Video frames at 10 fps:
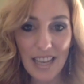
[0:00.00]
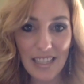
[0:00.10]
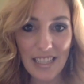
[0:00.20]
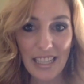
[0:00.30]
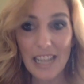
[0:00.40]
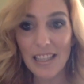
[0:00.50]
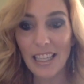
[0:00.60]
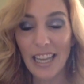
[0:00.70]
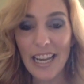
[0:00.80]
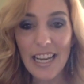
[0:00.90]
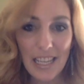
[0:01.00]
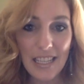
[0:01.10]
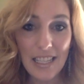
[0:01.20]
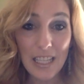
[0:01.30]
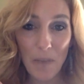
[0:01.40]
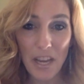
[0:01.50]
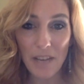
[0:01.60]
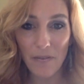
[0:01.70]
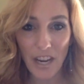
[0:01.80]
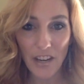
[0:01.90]
the key. The key is
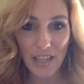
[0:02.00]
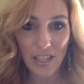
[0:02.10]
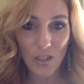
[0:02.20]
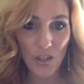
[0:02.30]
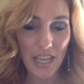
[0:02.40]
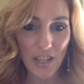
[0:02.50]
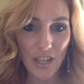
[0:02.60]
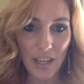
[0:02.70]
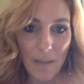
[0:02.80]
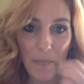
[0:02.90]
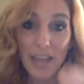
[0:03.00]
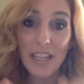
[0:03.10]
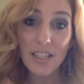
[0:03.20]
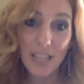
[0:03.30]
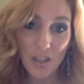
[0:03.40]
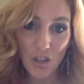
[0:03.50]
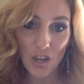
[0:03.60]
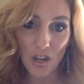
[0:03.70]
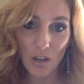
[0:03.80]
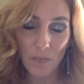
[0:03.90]
being very strategic and
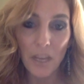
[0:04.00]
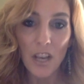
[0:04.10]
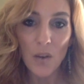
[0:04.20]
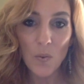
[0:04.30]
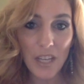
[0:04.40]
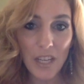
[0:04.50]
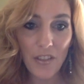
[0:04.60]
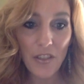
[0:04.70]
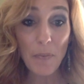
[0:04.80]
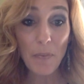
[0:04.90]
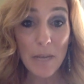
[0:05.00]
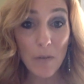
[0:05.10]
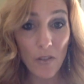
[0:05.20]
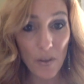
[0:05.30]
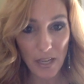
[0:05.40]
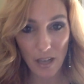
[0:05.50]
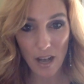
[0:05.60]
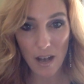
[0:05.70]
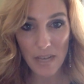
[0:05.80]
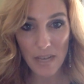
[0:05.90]
intentional with the people that we
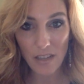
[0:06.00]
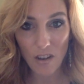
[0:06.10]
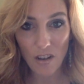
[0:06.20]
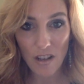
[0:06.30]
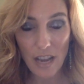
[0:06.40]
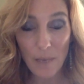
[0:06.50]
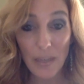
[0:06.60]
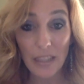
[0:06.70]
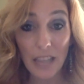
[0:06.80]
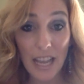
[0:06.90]
comment on and we like